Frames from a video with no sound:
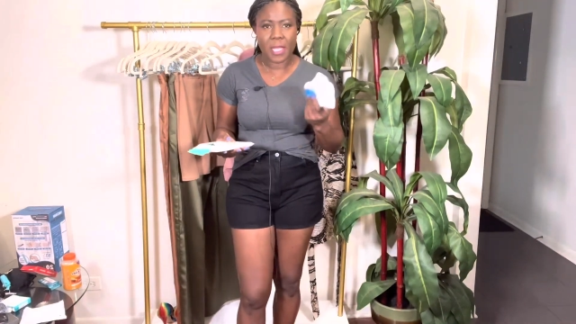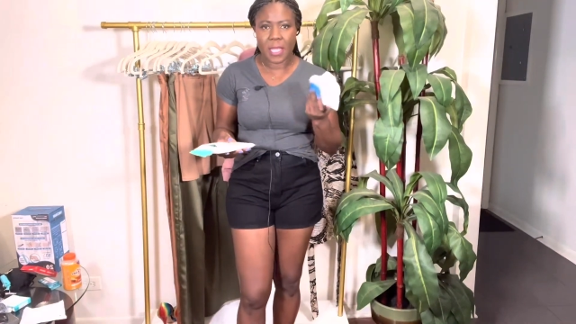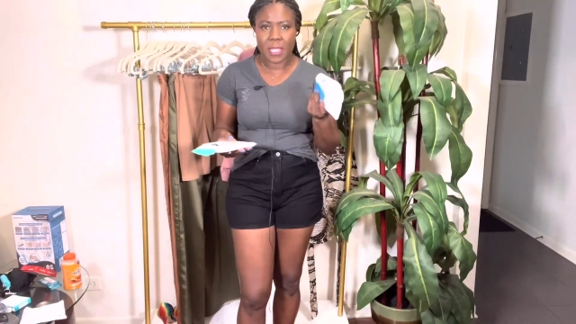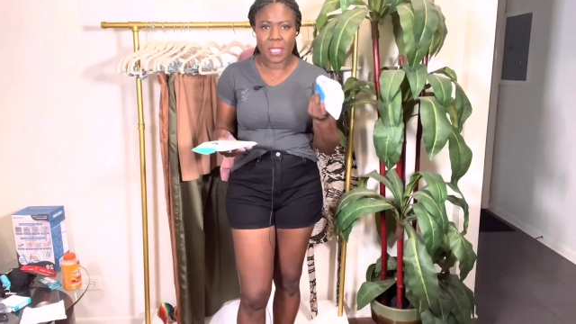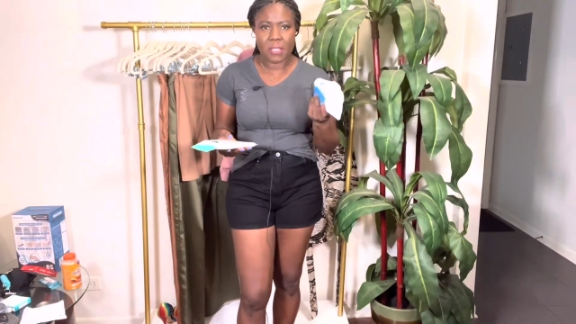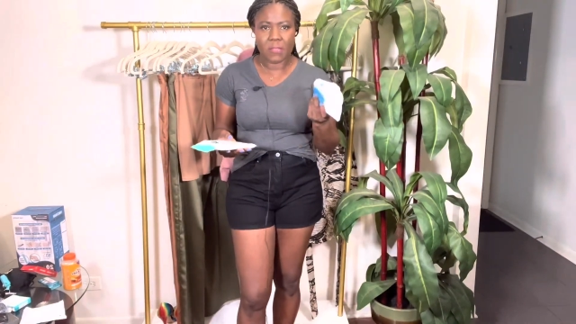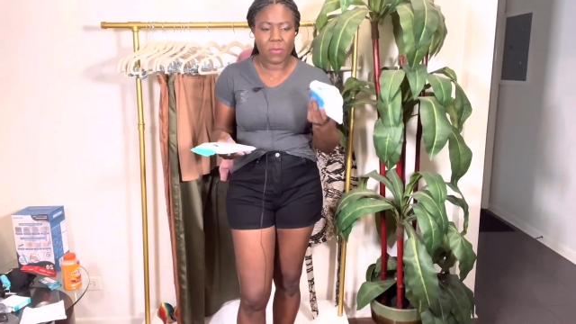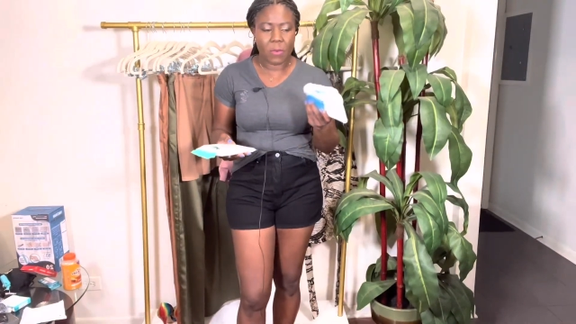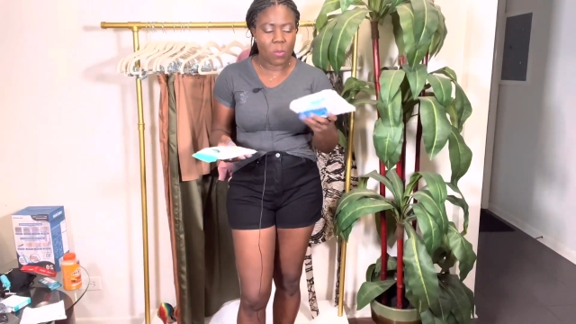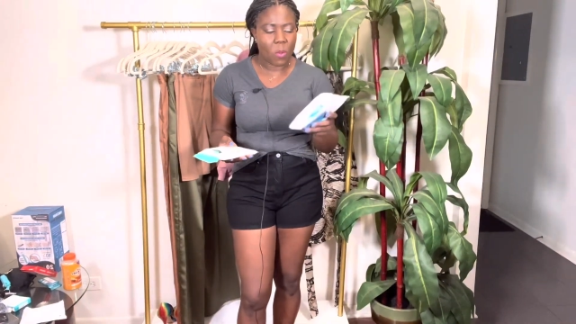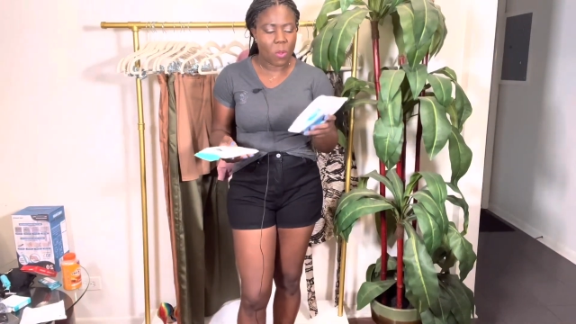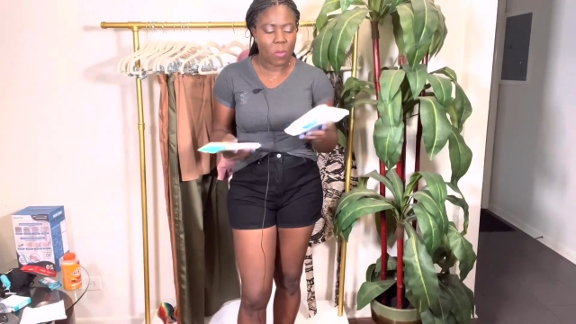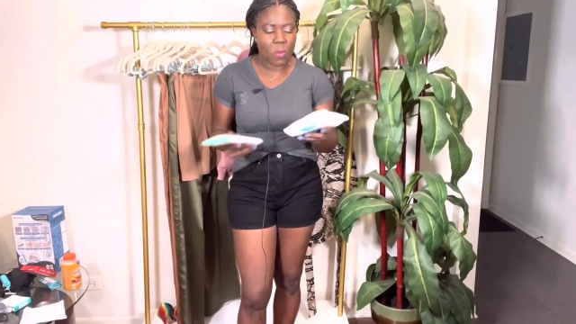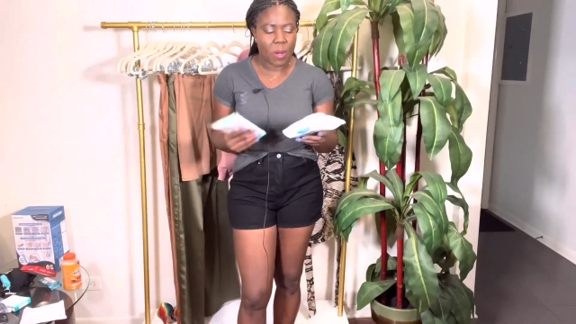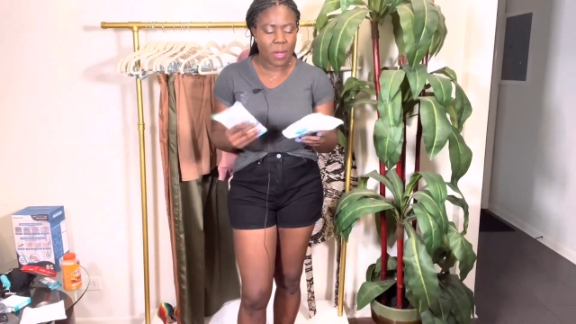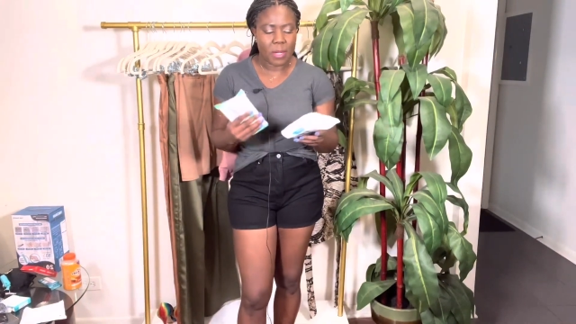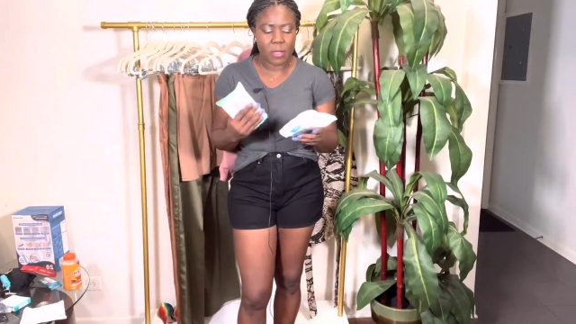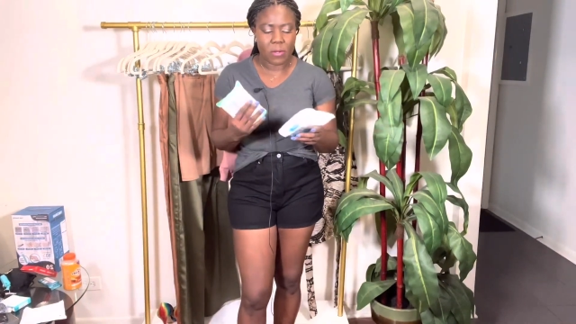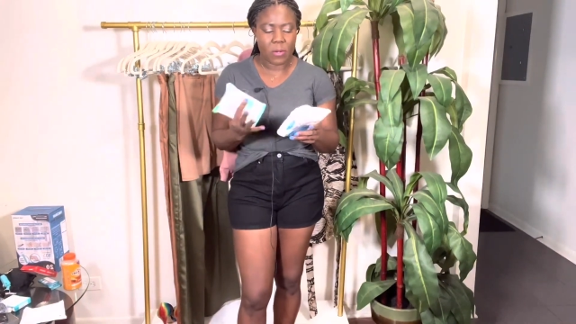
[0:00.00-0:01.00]
get this from
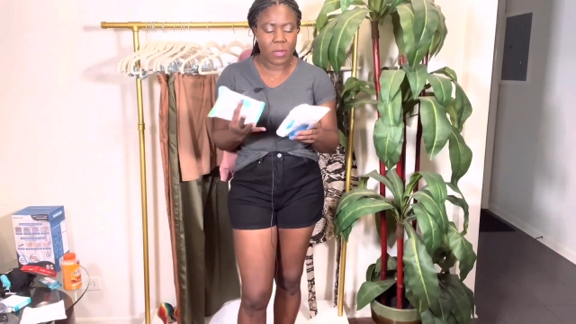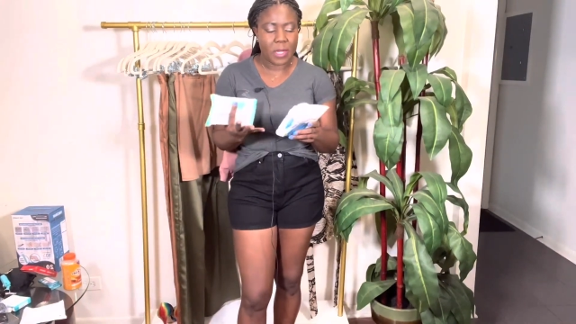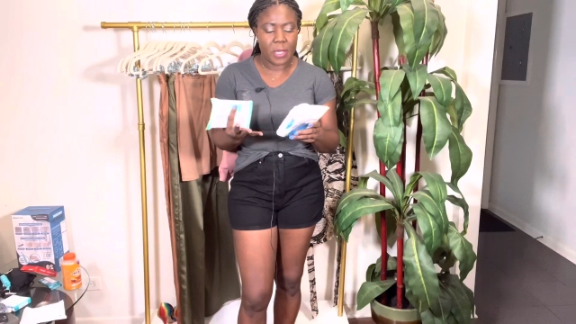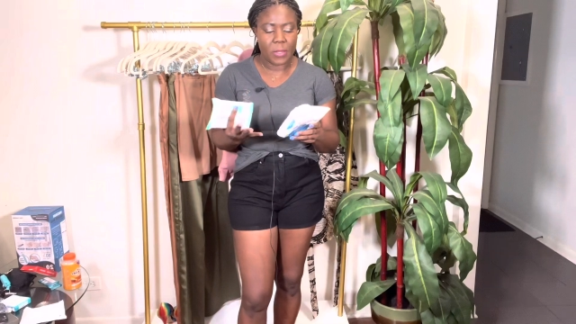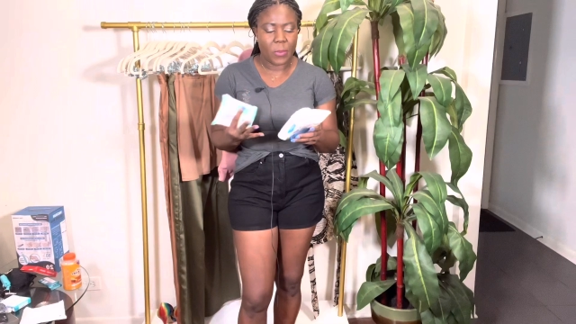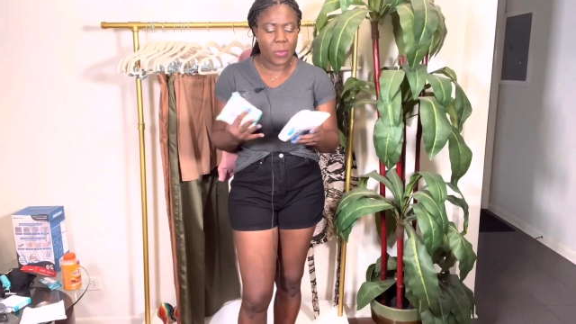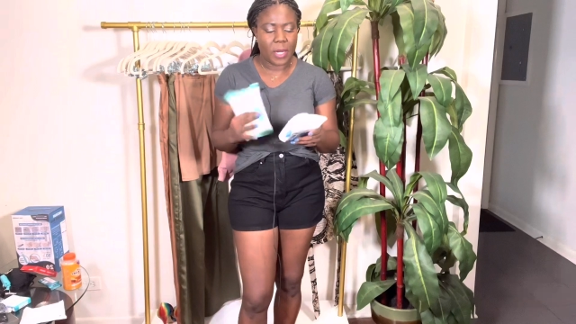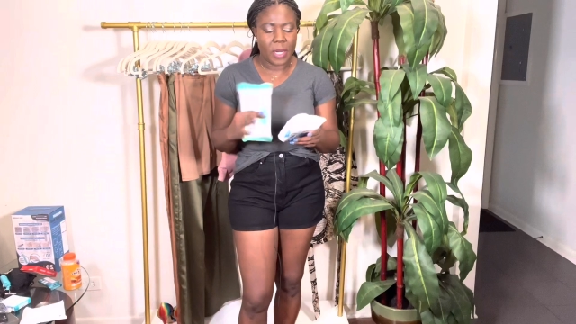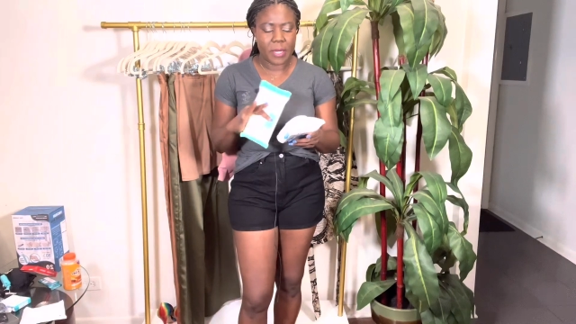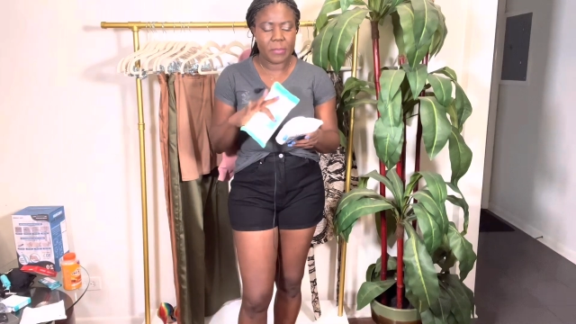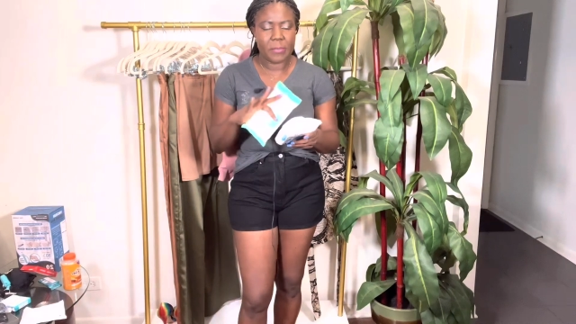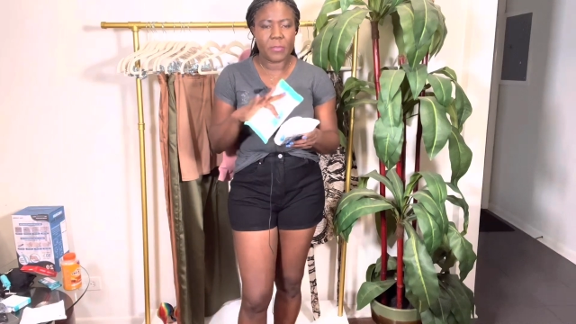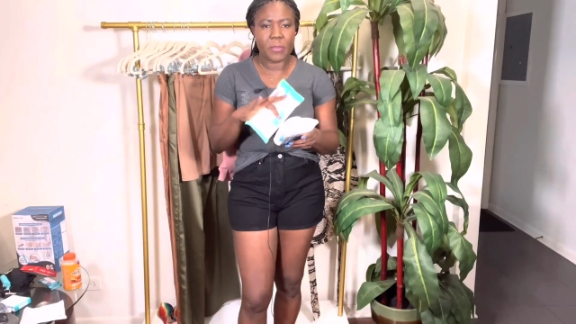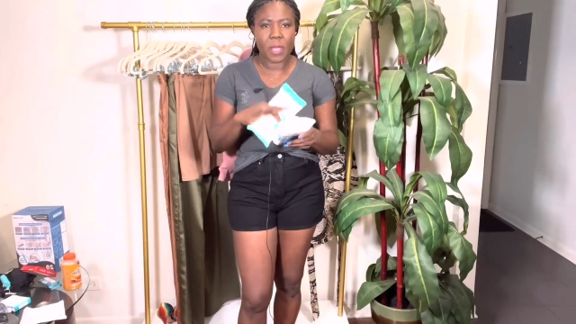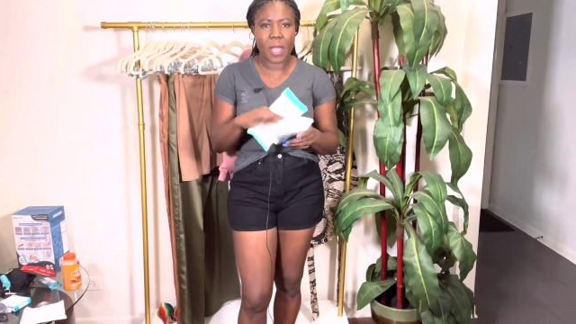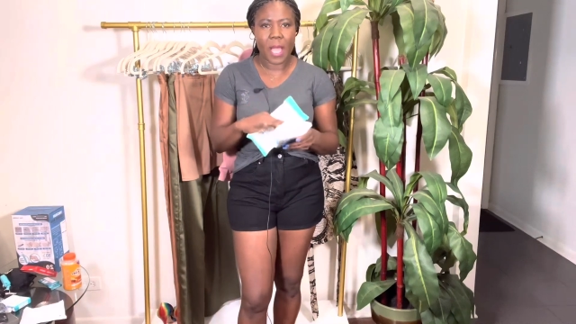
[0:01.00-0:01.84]
Walmart or anywhere.